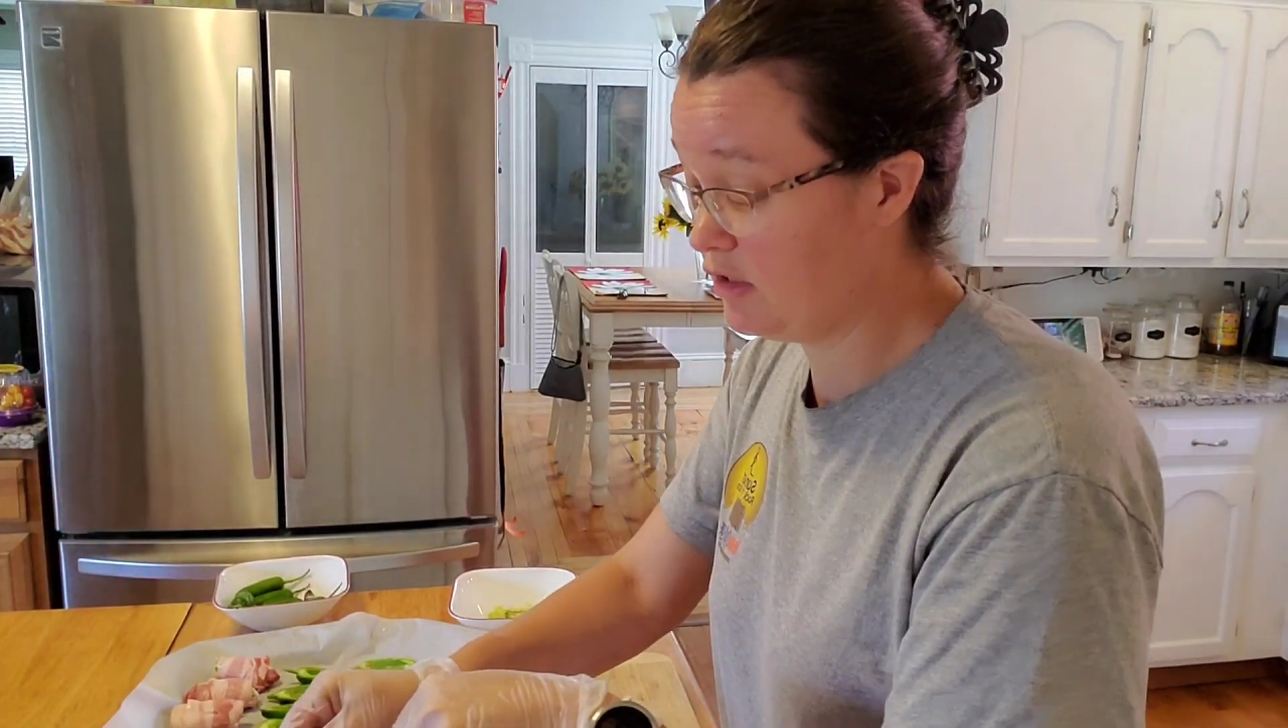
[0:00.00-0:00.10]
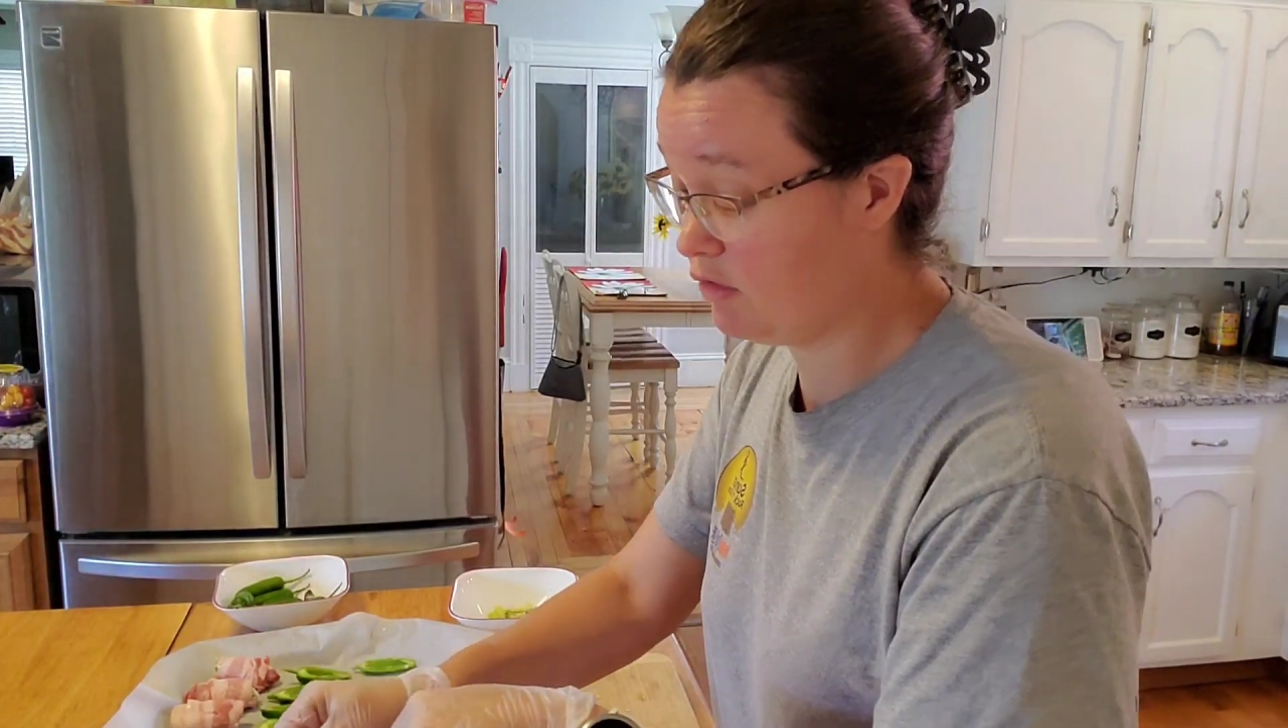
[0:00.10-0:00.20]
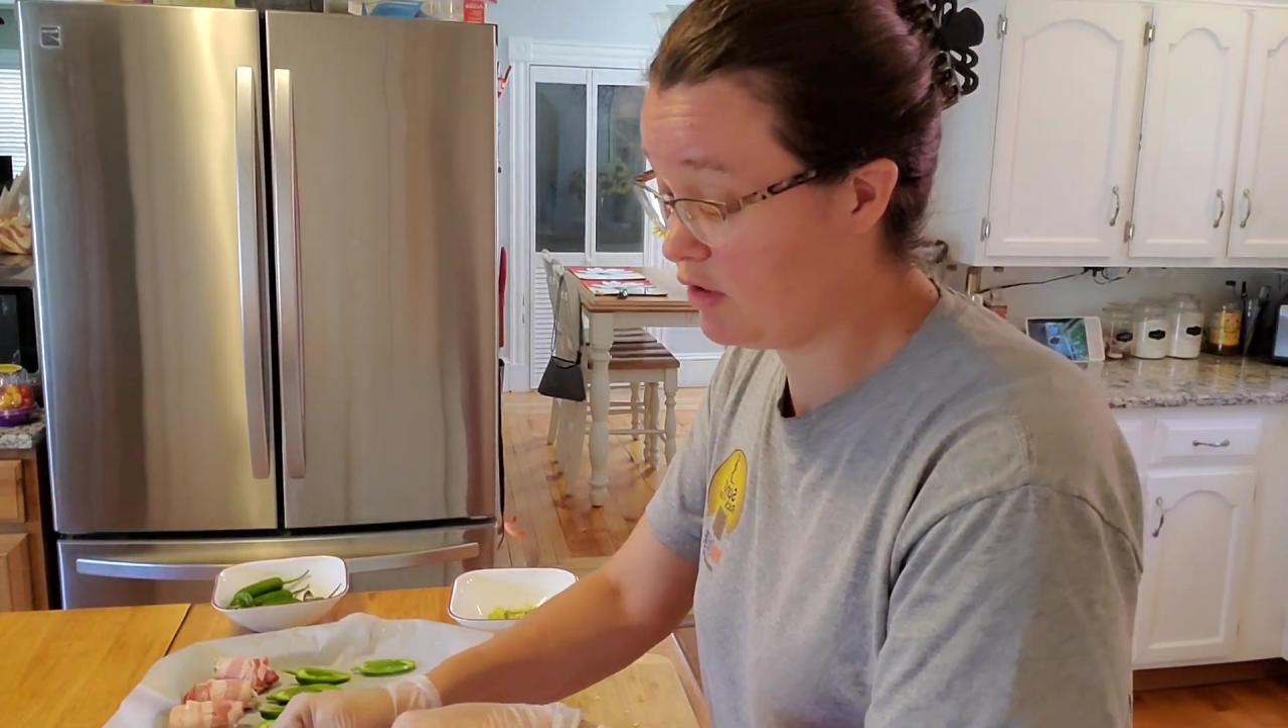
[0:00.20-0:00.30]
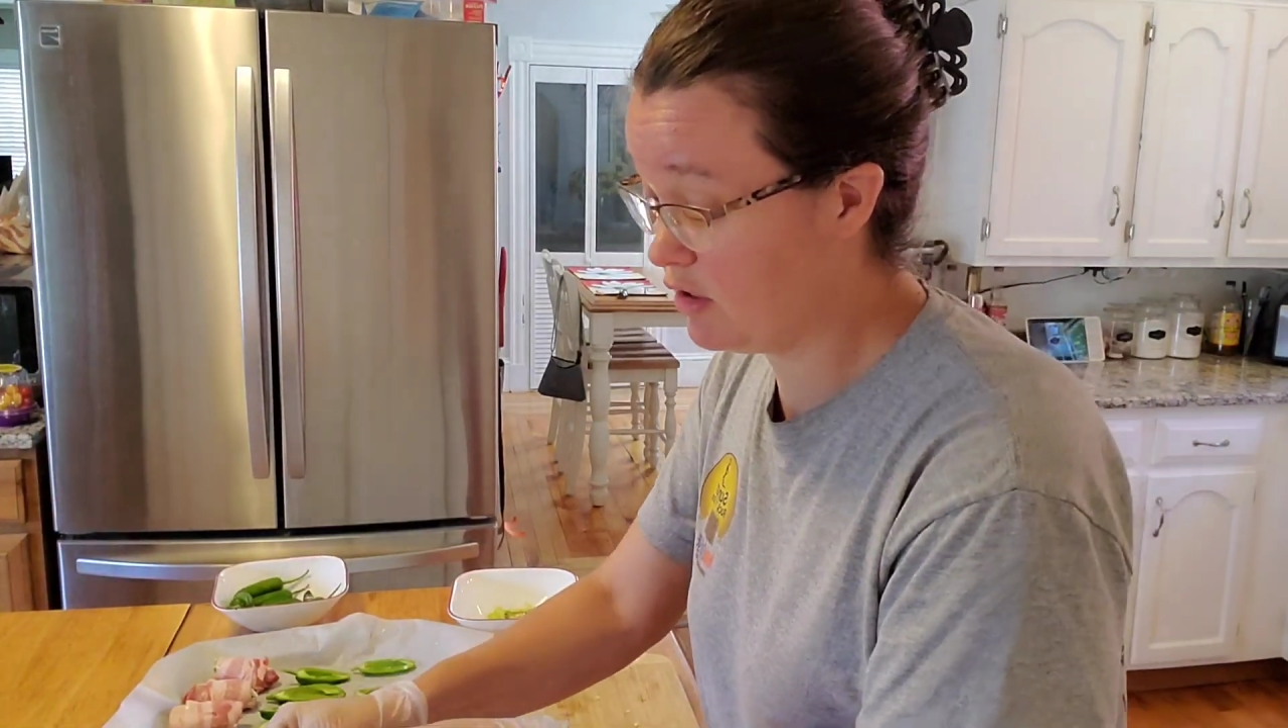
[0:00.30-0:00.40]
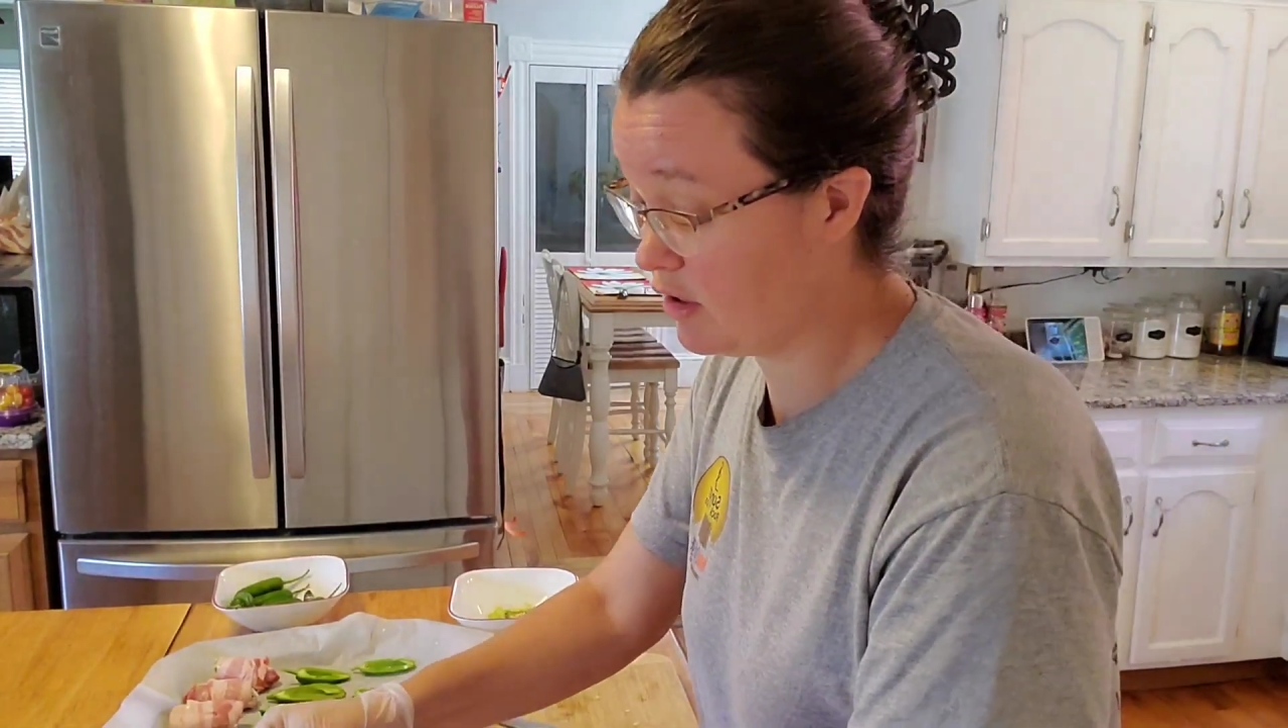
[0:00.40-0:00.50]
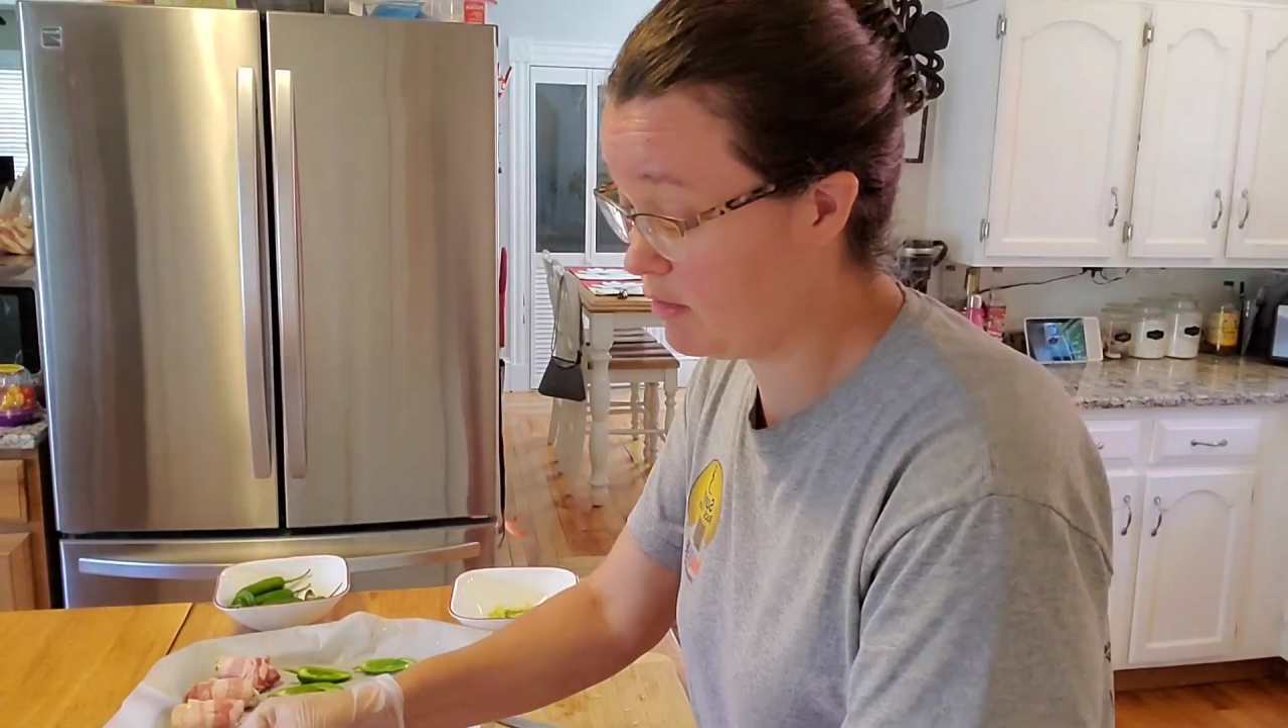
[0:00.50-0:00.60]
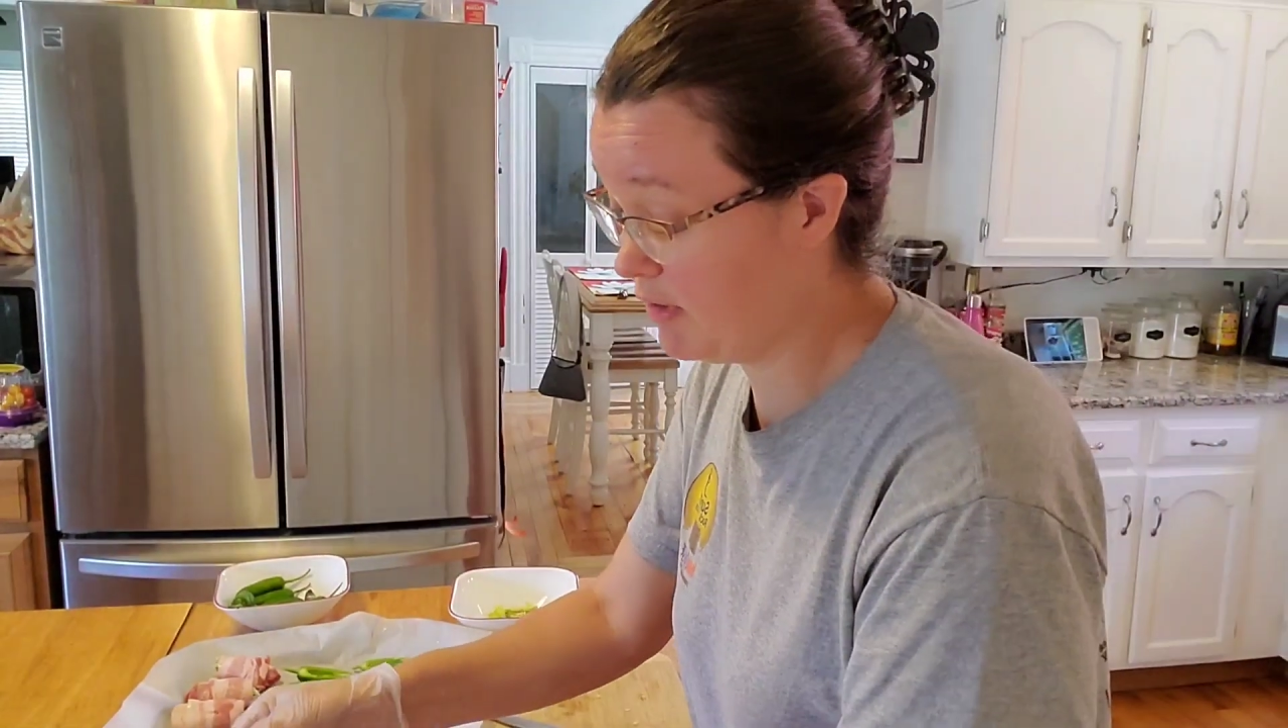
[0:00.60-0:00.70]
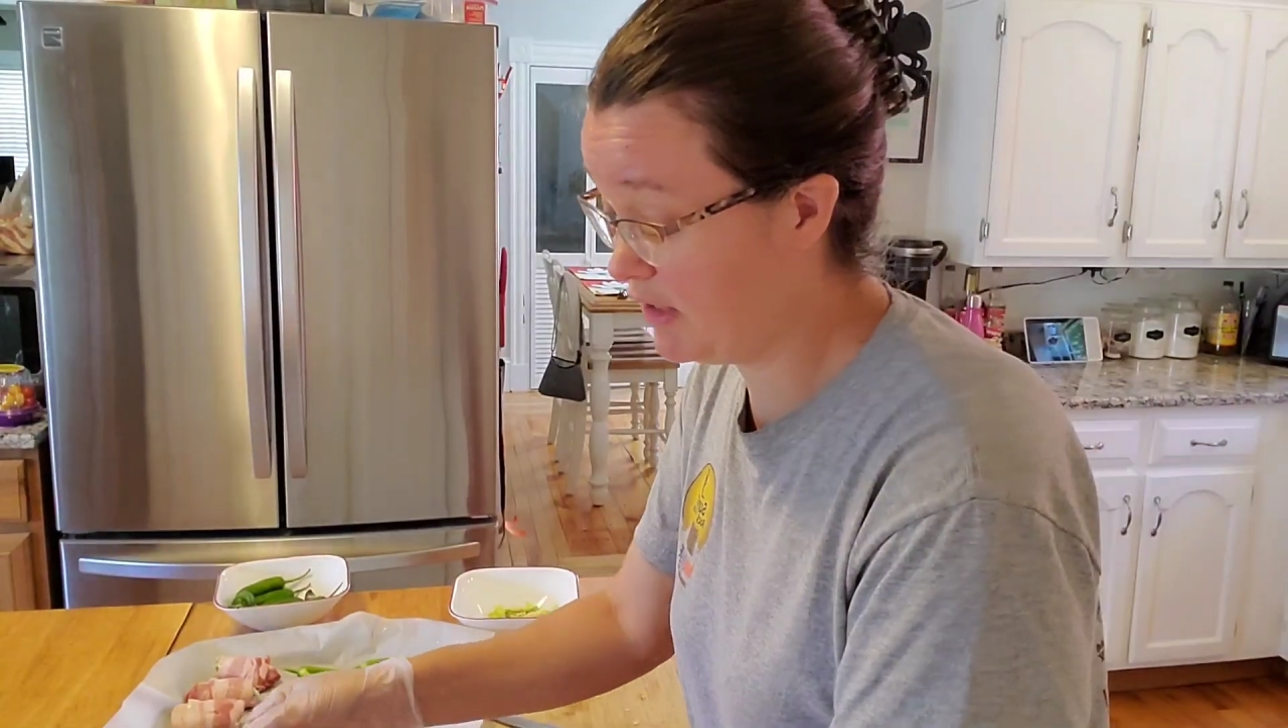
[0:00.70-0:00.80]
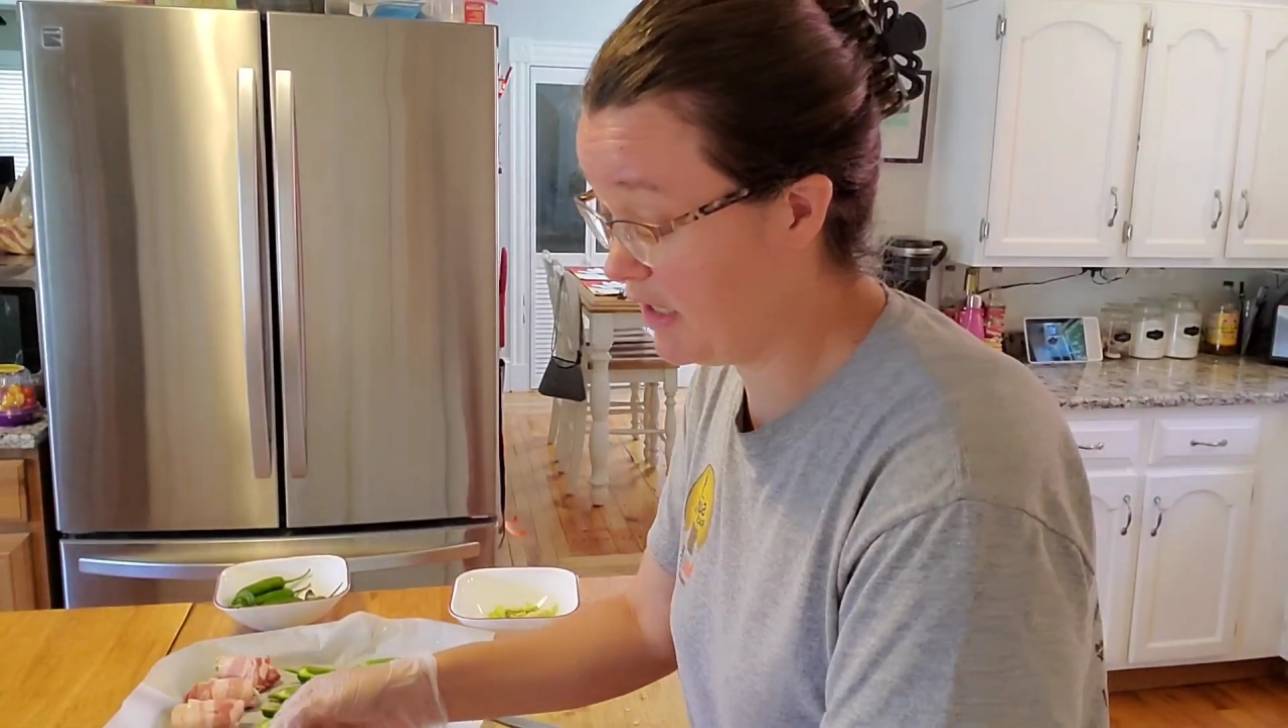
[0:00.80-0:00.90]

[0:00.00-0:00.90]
you can cook them in the